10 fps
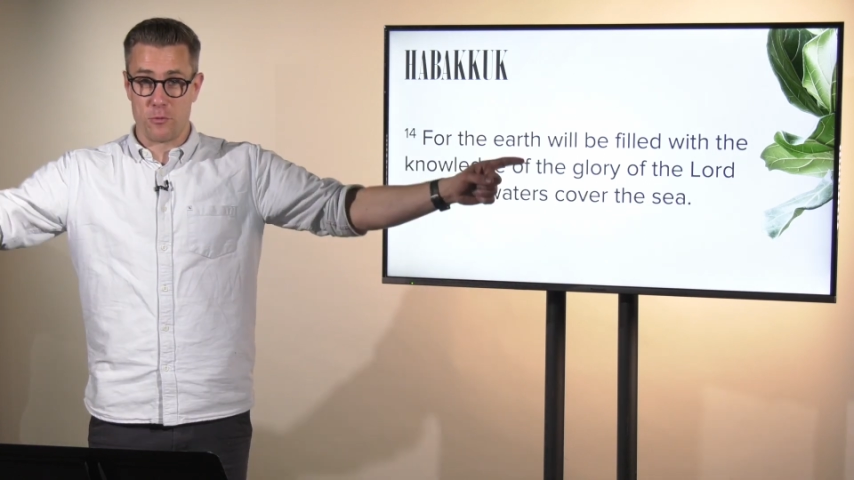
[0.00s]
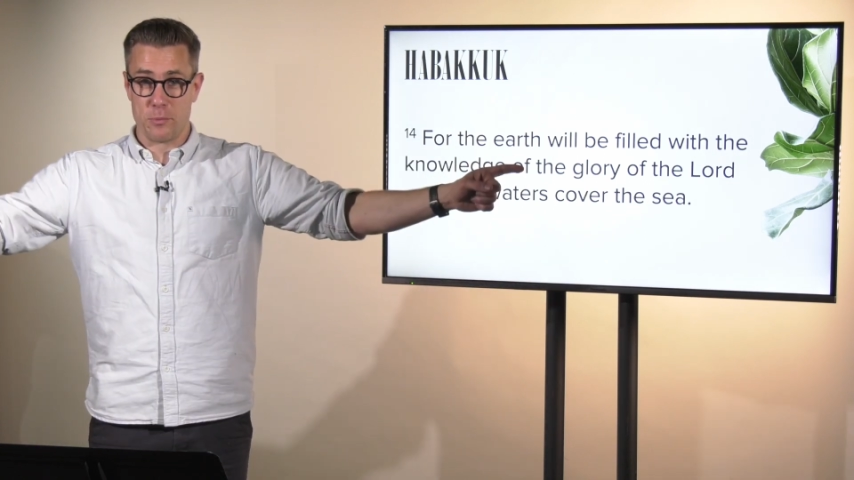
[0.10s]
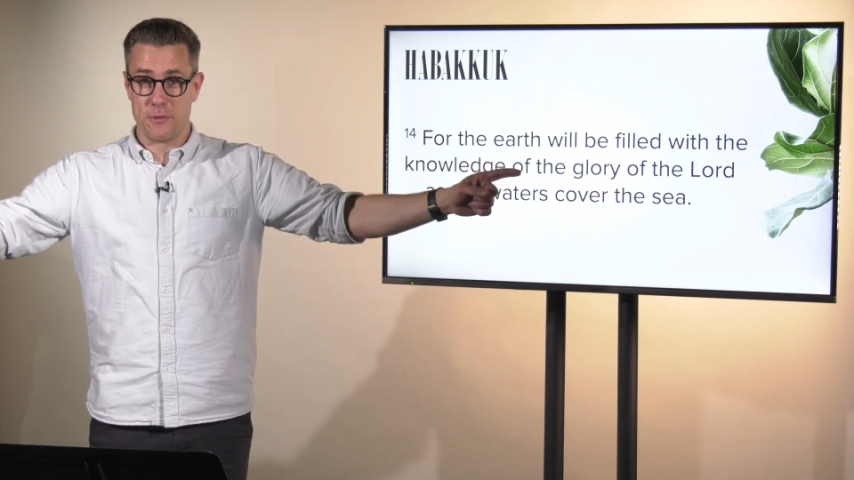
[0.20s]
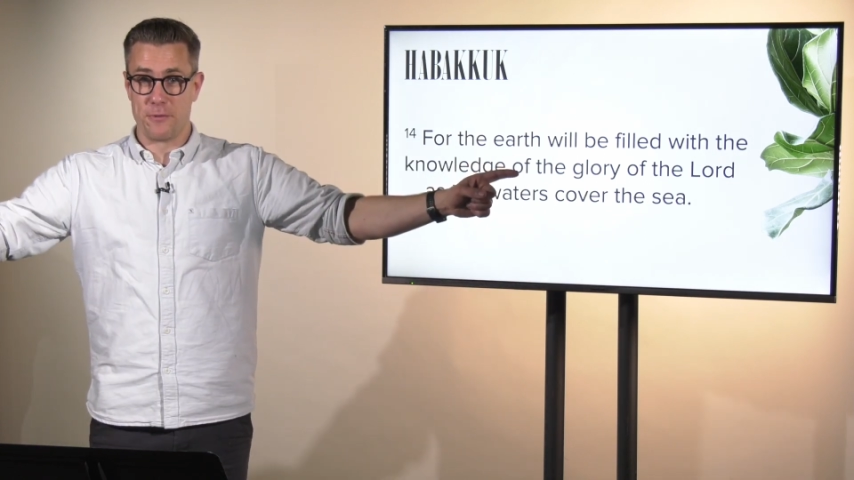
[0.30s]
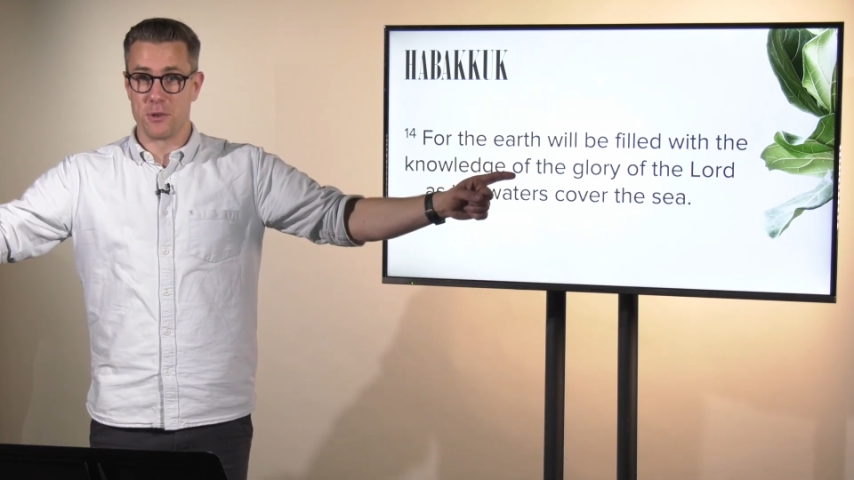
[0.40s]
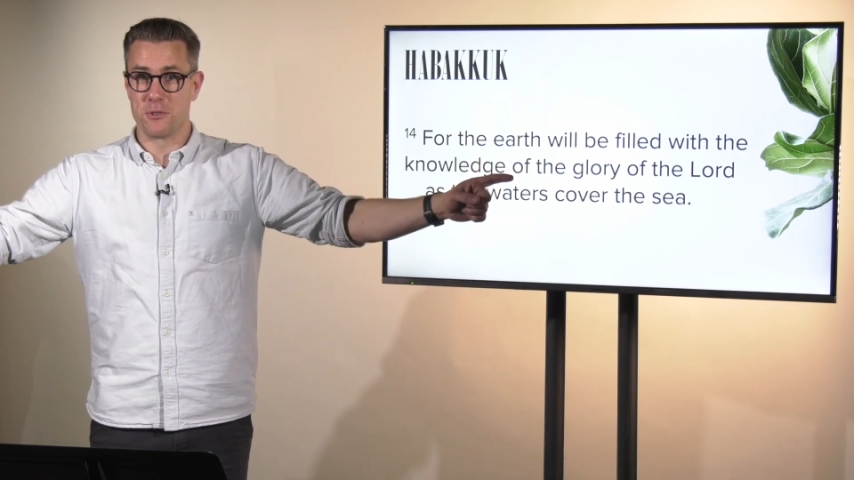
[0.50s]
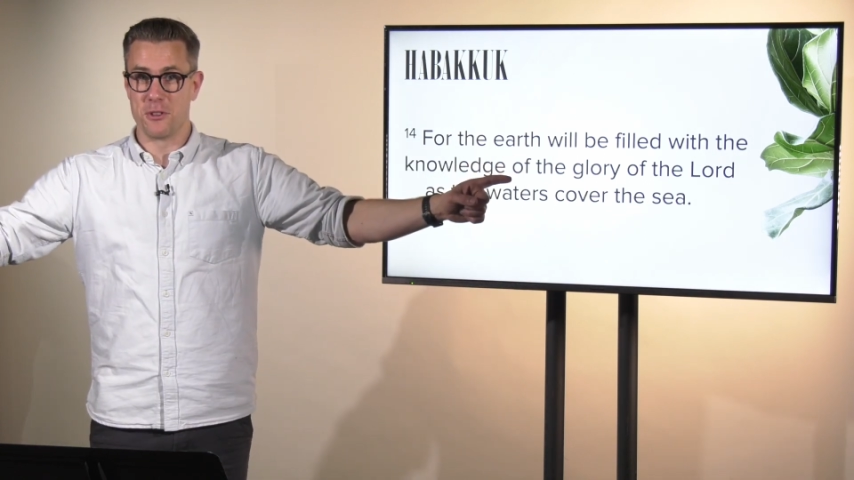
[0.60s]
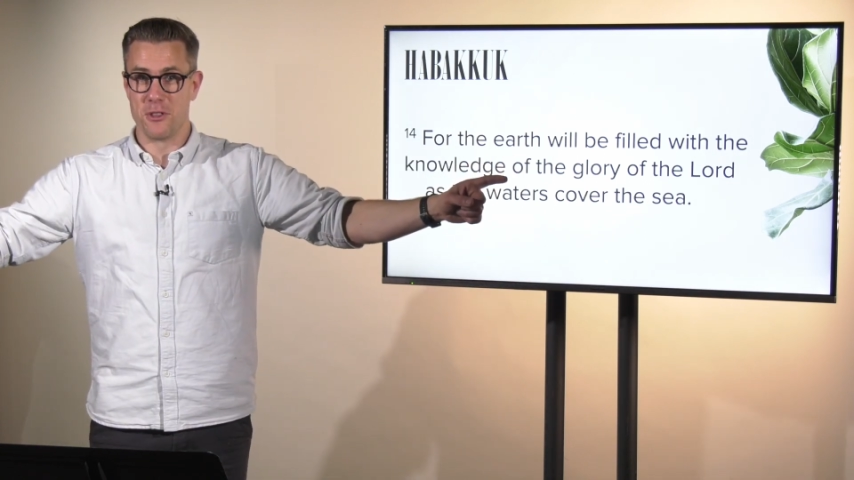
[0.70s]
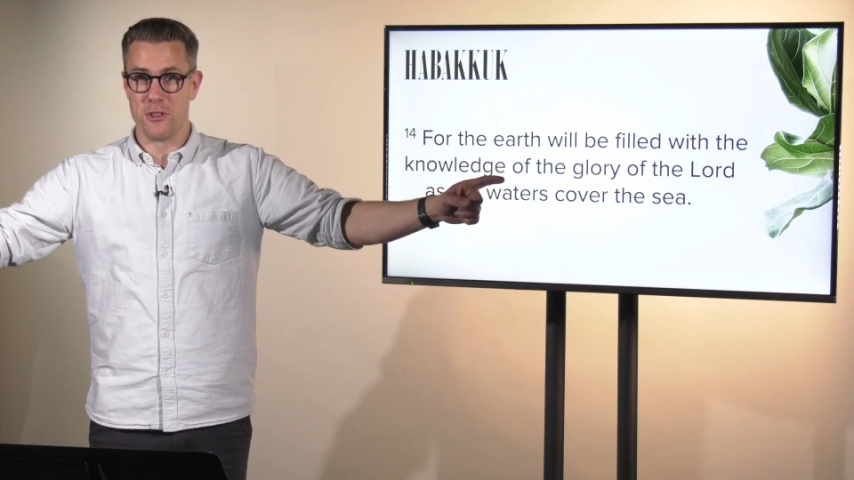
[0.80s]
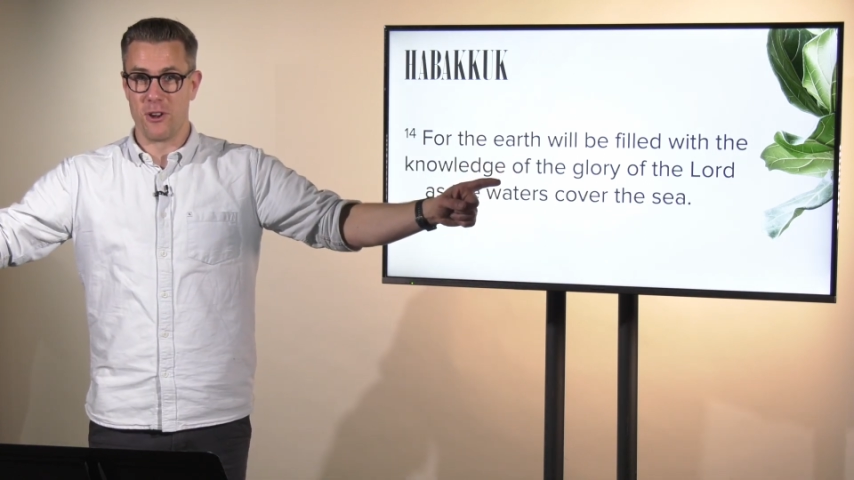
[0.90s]
will be filled with
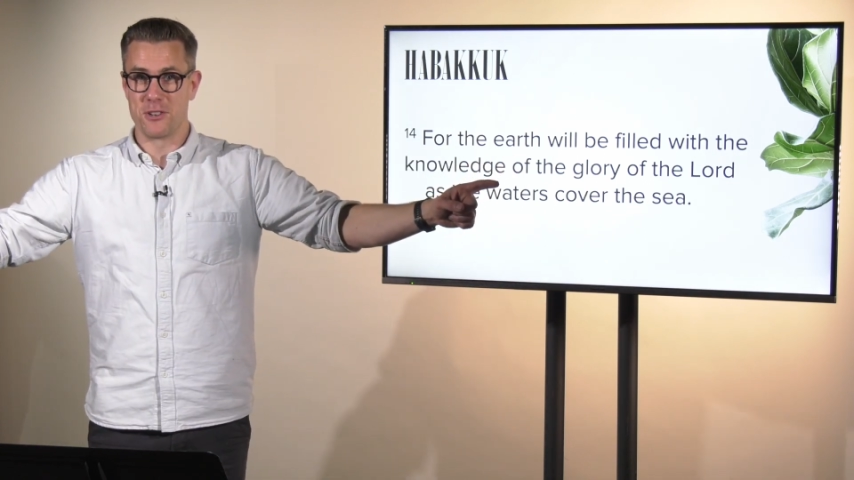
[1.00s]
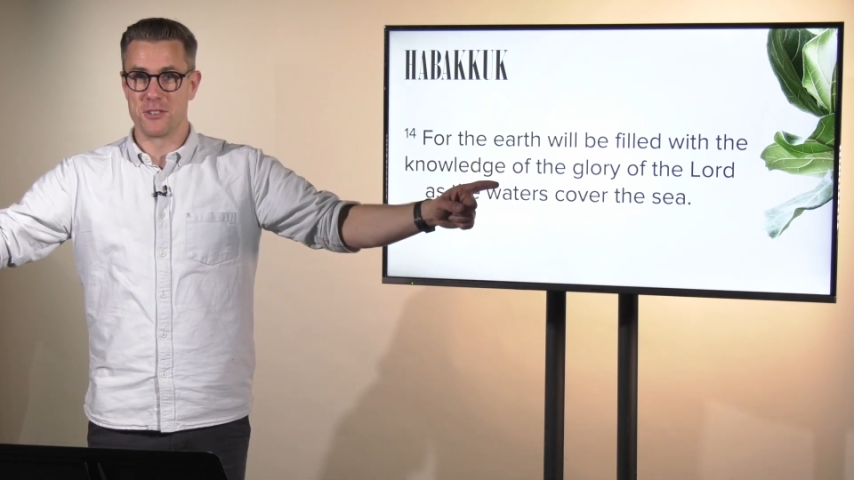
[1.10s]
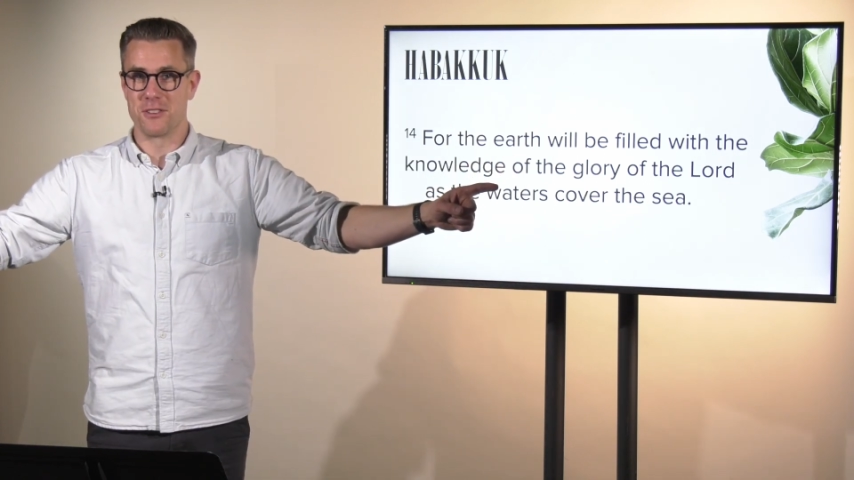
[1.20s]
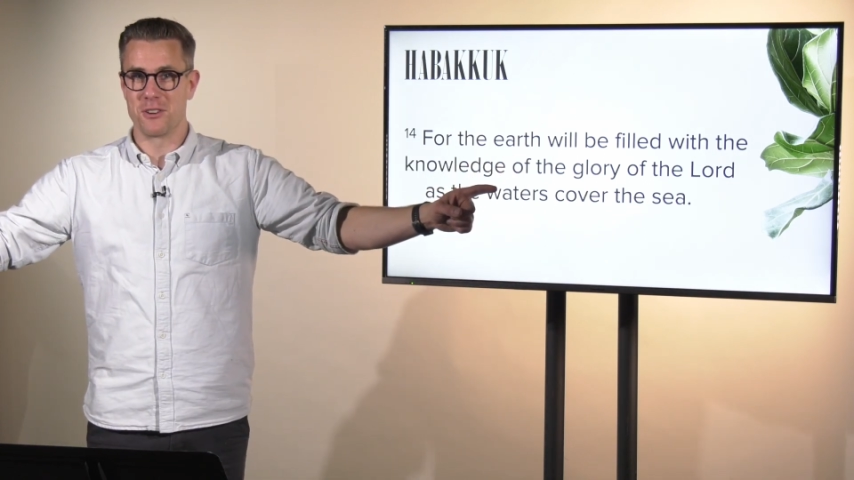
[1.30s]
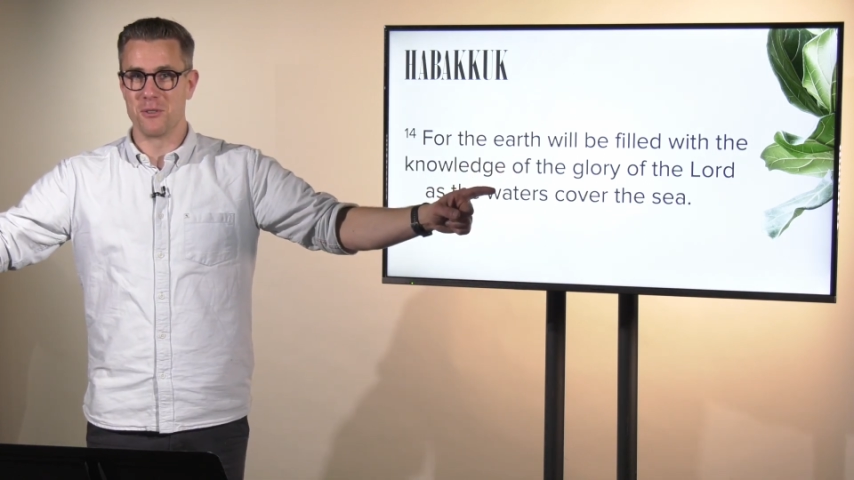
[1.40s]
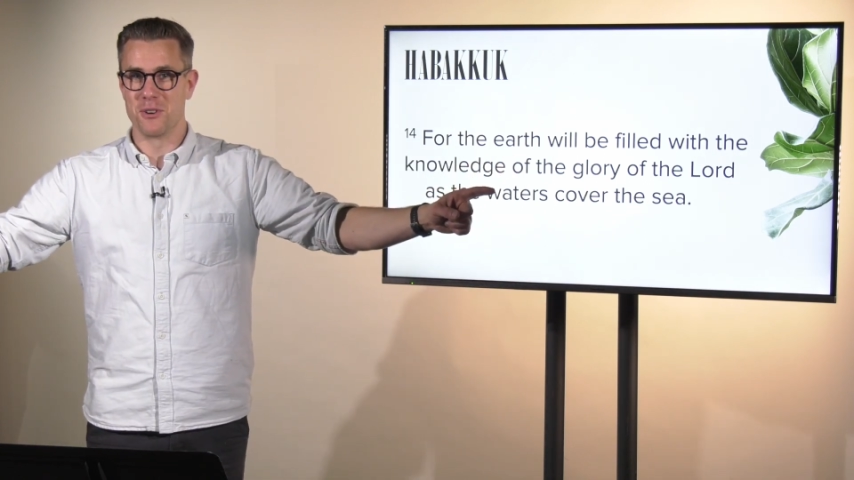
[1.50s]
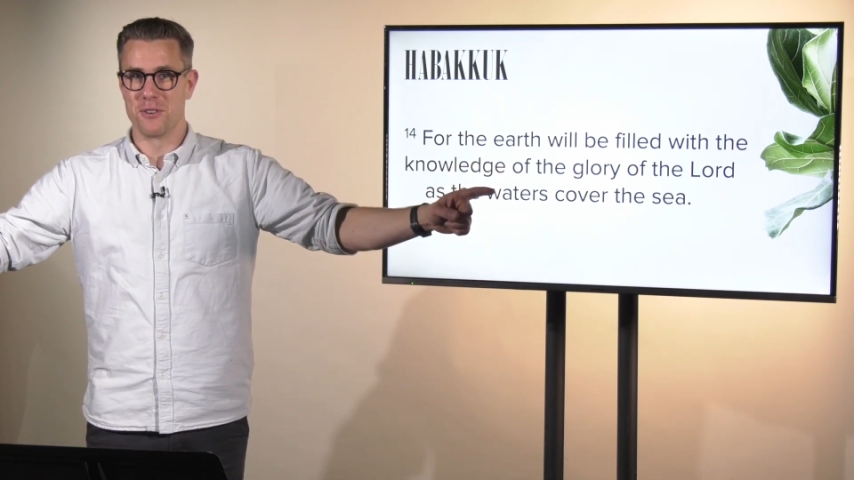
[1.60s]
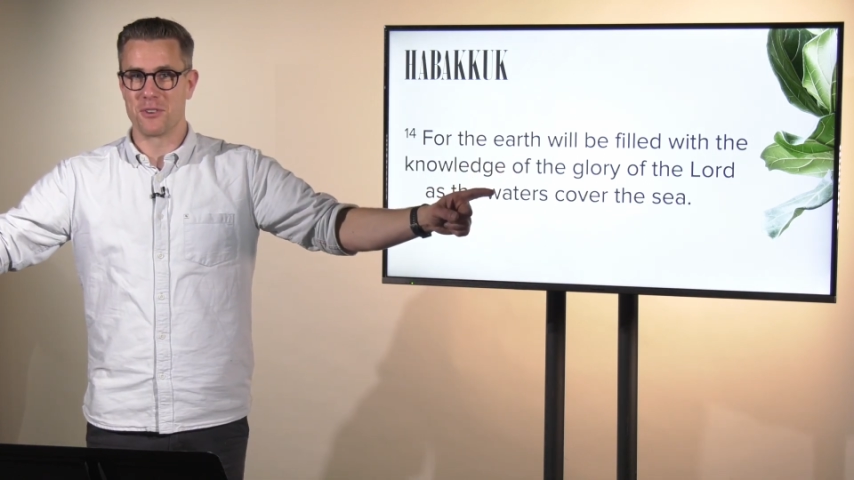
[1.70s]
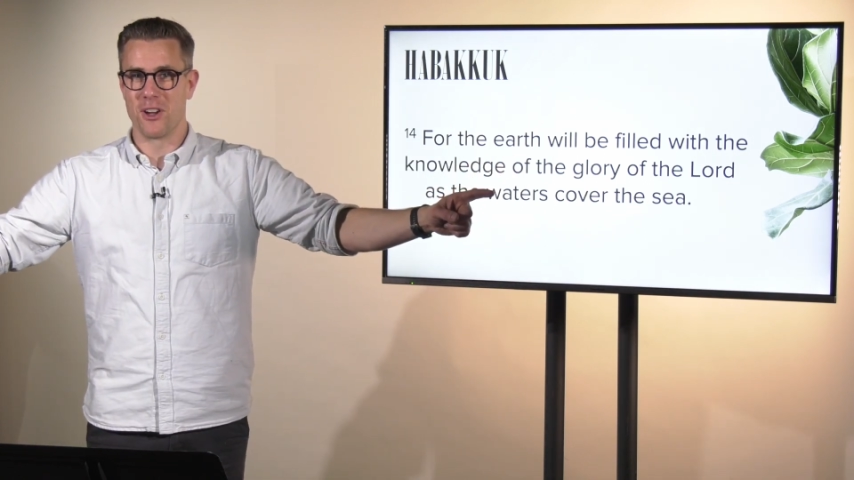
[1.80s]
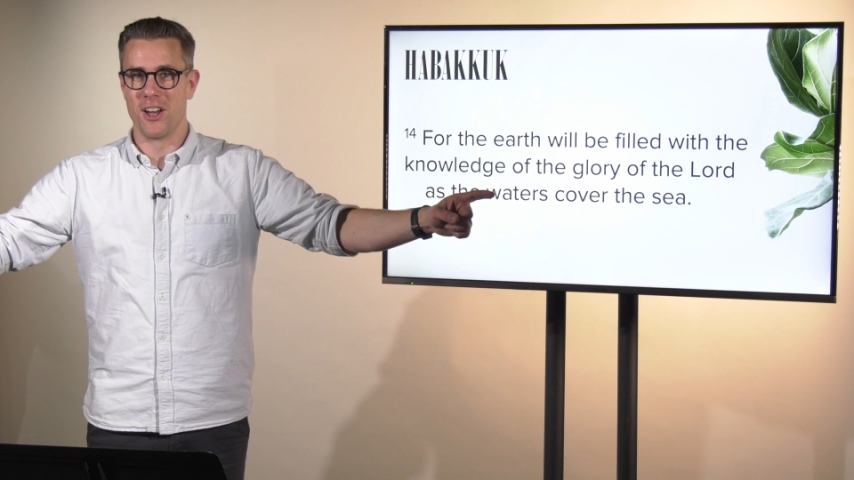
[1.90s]
the knowledge of the glory
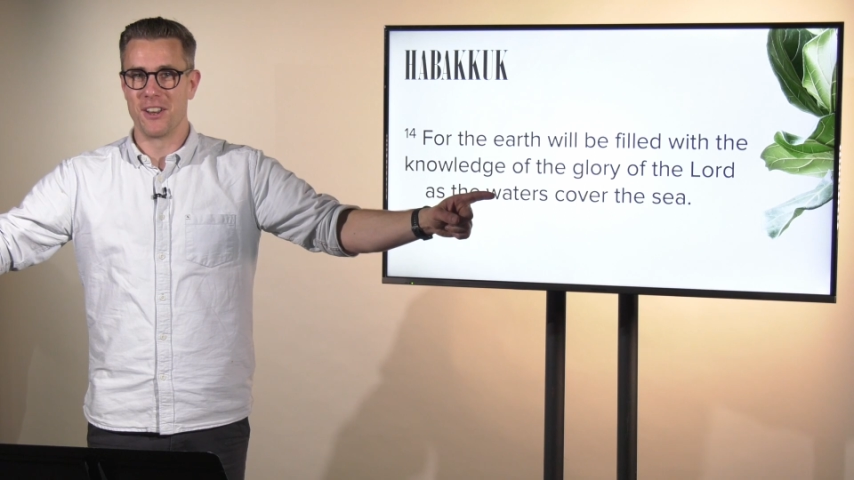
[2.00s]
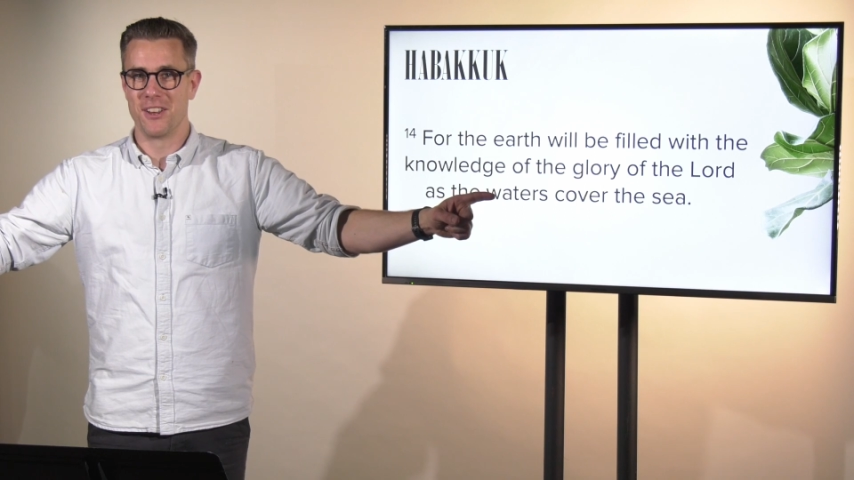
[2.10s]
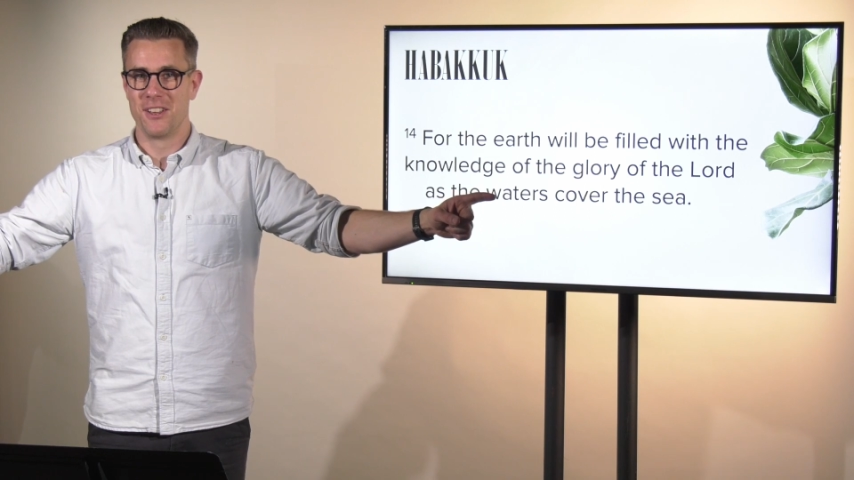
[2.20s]
of God